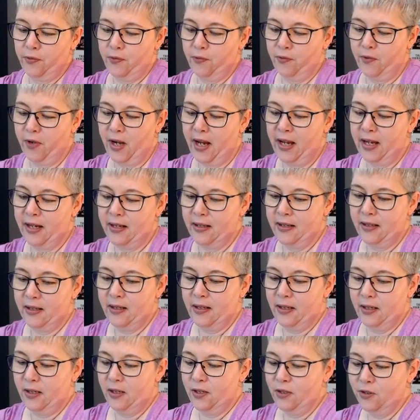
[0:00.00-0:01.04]
right?
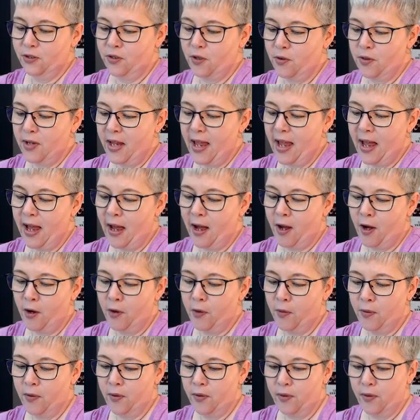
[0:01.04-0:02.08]
So now